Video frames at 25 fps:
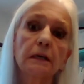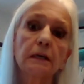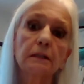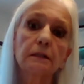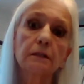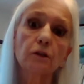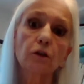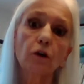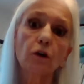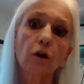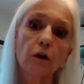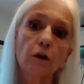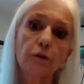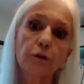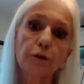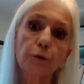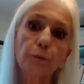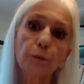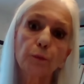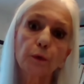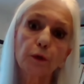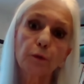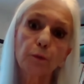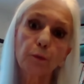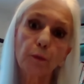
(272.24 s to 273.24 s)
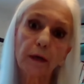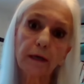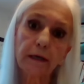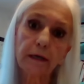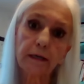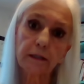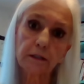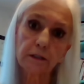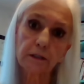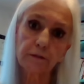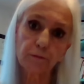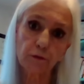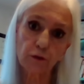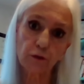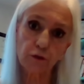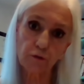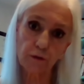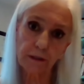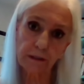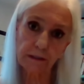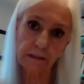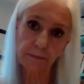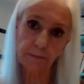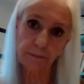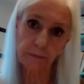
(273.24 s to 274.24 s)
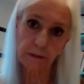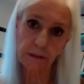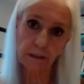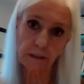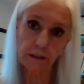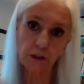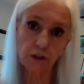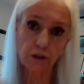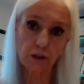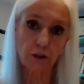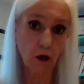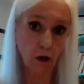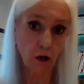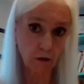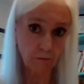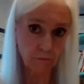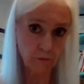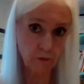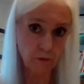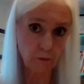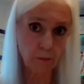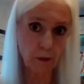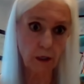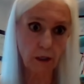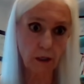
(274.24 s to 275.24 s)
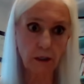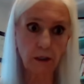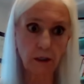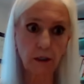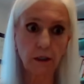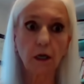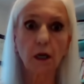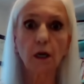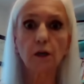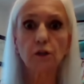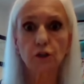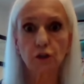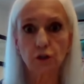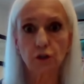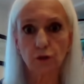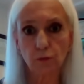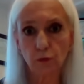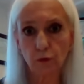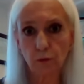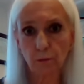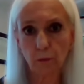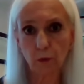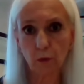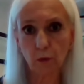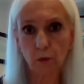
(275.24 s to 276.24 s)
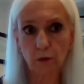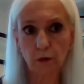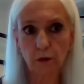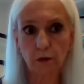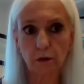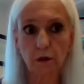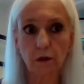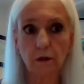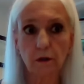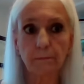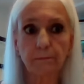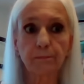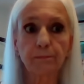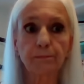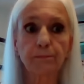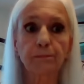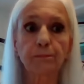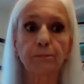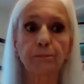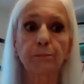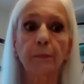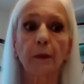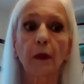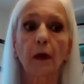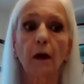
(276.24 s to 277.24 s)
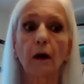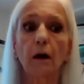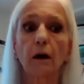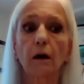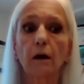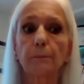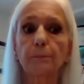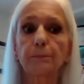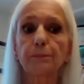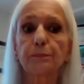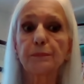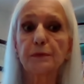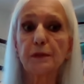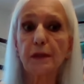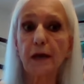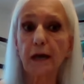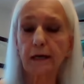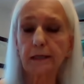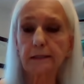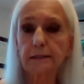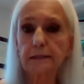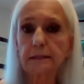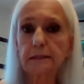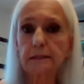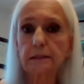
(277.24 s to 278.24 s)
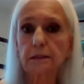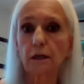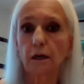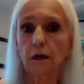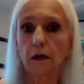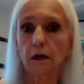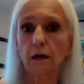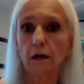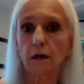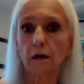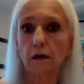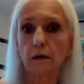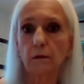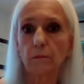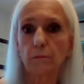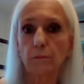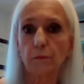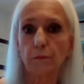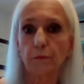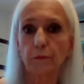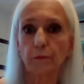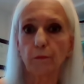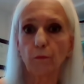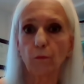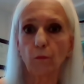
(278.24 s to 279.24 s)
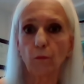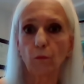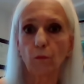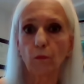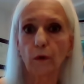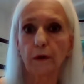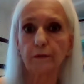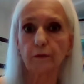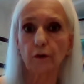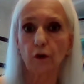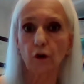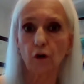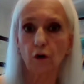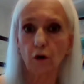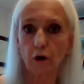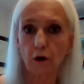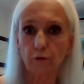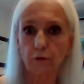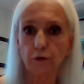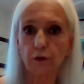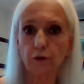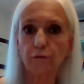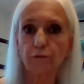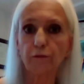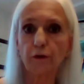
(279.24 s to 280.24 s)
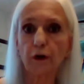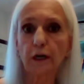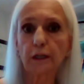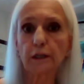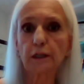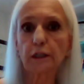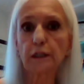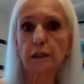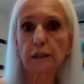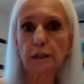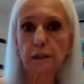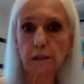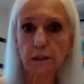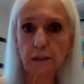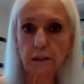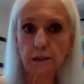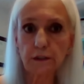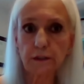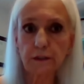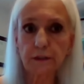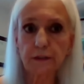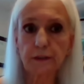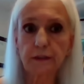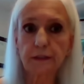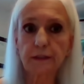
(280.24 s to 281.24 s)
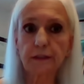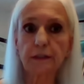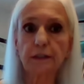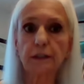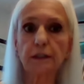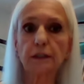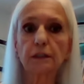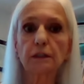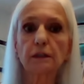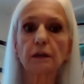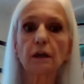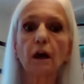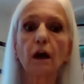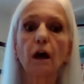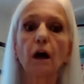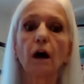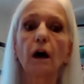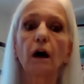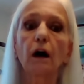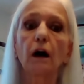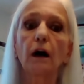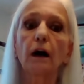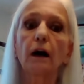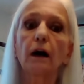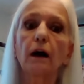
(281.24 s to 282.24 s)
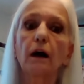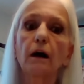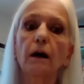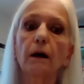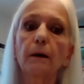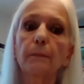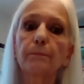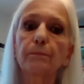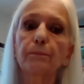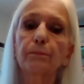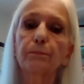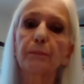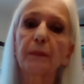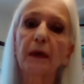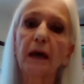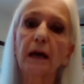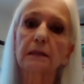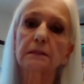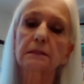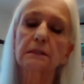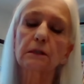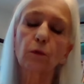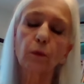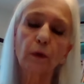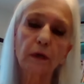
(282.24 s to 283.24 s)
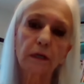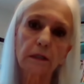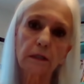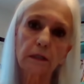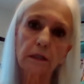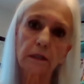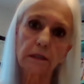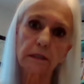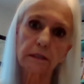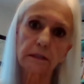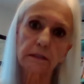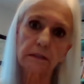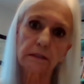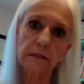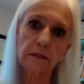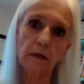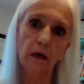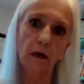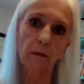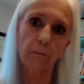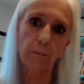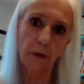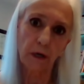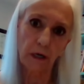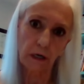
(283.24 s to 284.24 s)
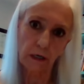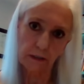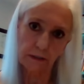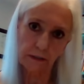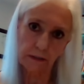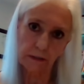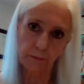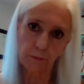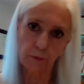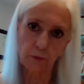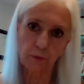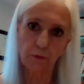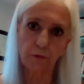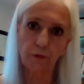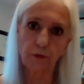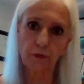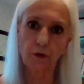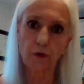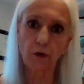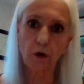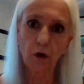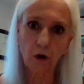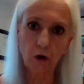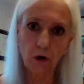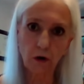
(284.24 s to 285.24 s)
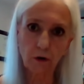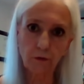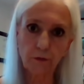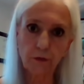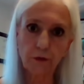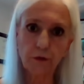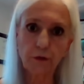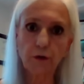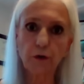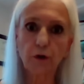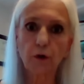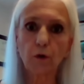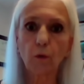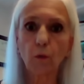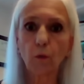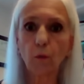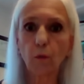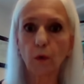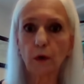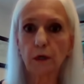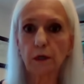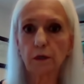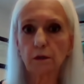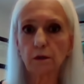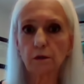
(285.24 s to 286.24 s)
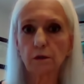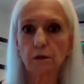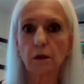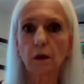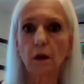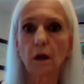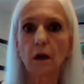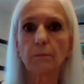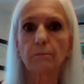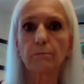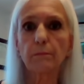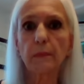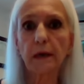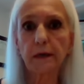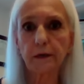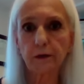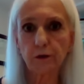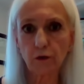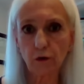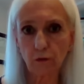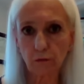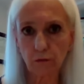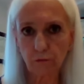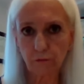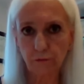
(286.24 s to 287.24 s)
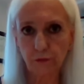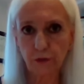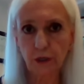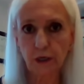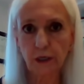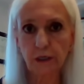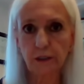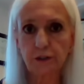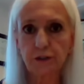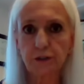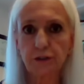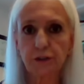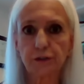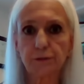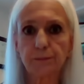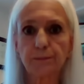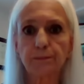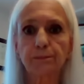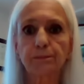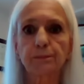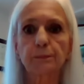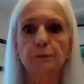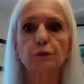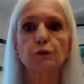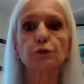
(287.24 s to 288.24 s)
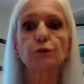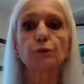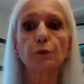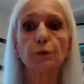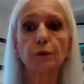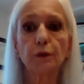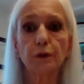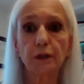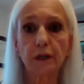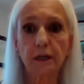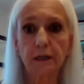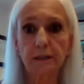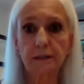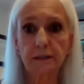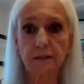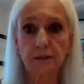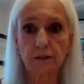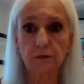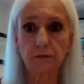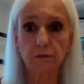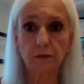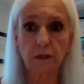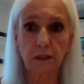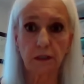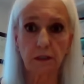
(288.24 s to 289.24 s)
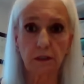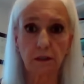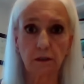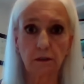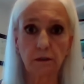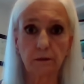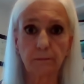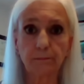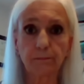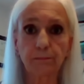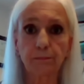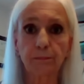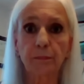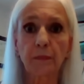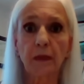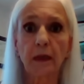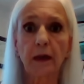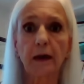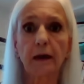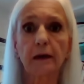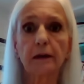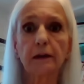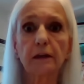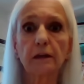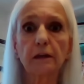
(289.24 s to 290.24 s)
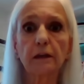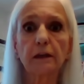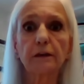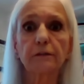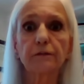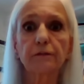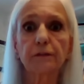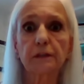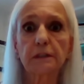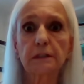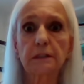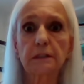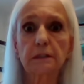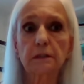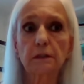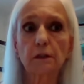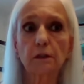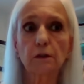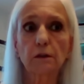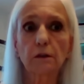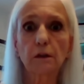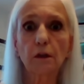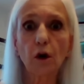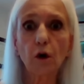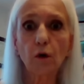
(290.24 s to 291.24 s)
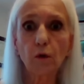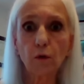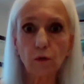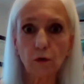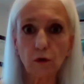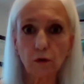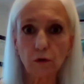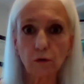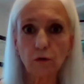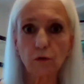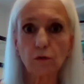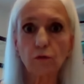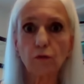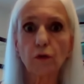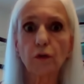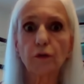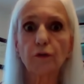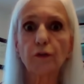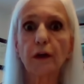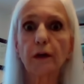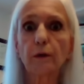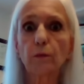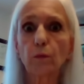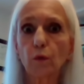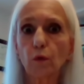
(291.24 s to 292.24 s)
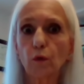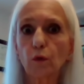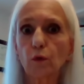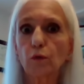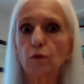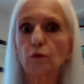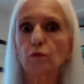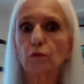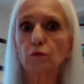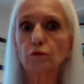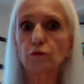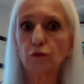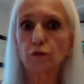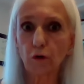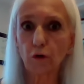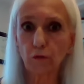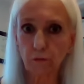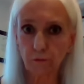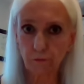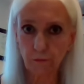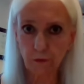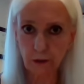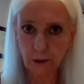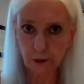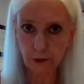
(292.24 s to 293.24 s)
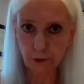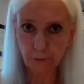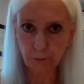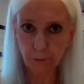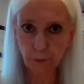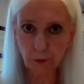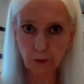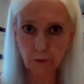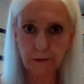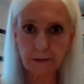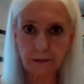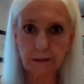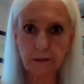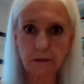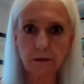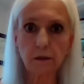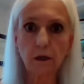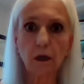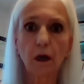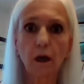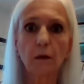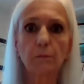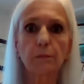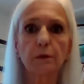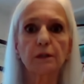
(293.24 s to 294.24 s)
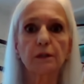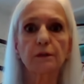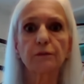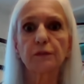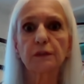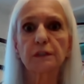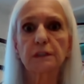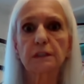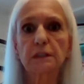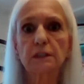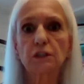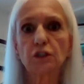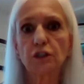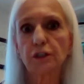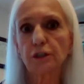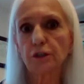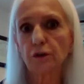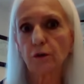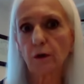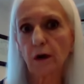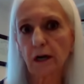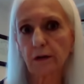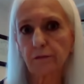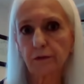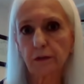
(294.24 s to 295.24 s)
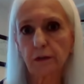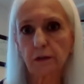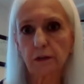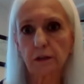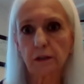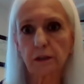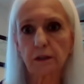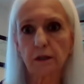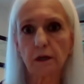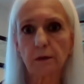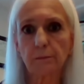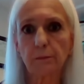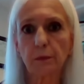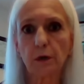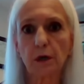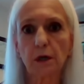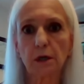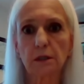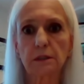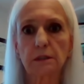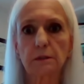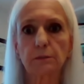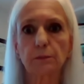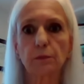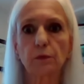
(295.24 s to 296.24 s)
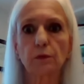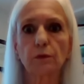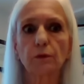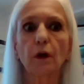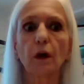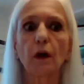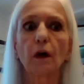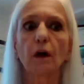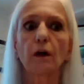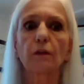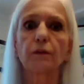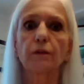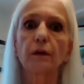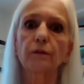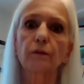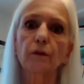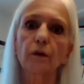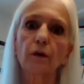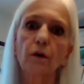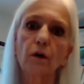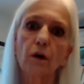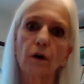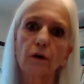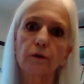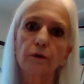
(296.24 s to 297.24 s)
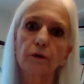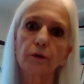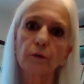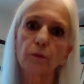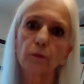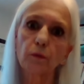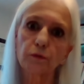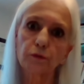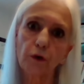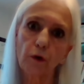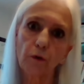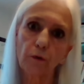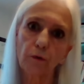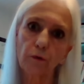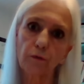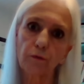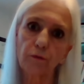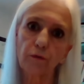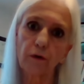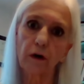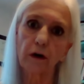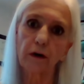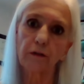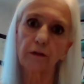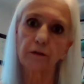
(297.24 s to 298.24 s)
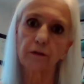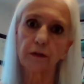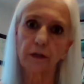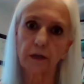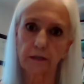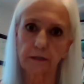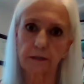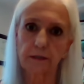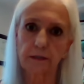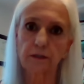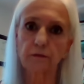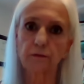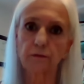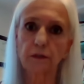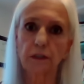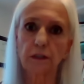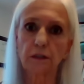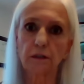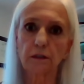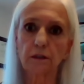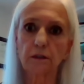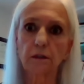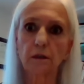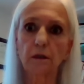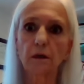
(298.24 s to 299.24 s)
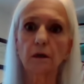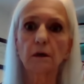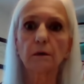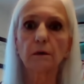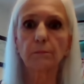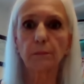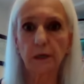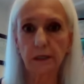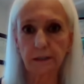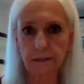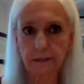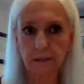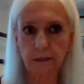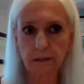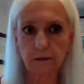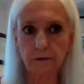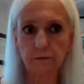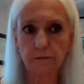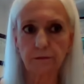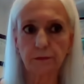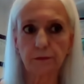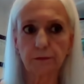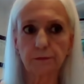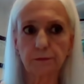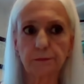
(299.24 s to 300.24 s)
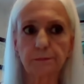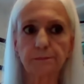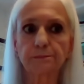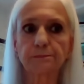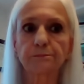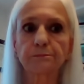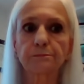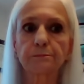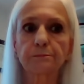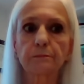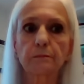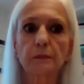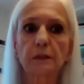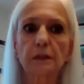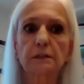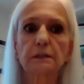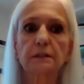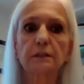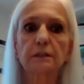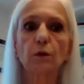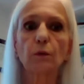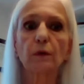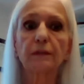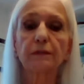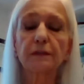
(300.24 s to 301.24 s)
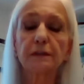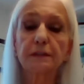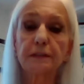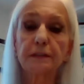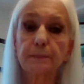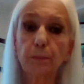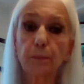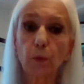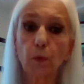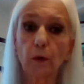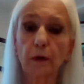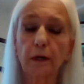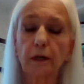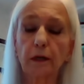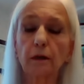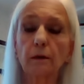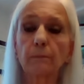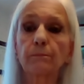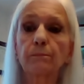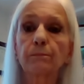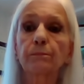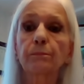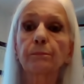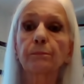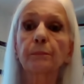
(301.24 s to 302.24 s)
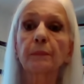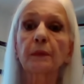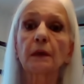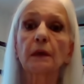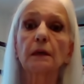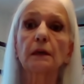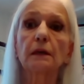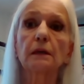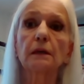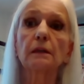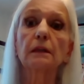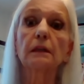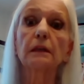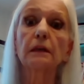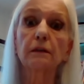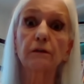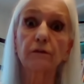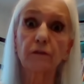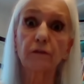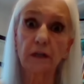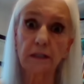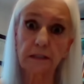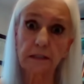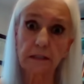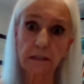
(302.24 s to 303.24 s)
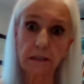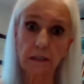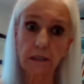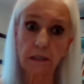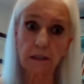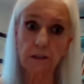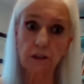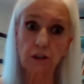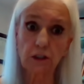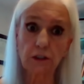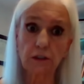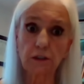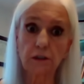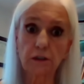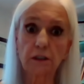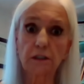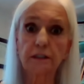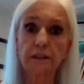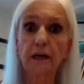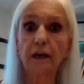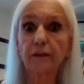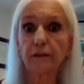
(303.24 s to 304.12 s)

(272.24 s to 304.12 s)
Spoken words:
and the coroner will arrange for transportation of the body to the morgue. Next, when the coroner finally clears the scene, as quickly as possible, the coroner will make notification to the next of kin. And if it's local, they will notify in person. But if it's geographically not possible, then the coroner will notify the next of kin by telephone. So at this point in the investigation, the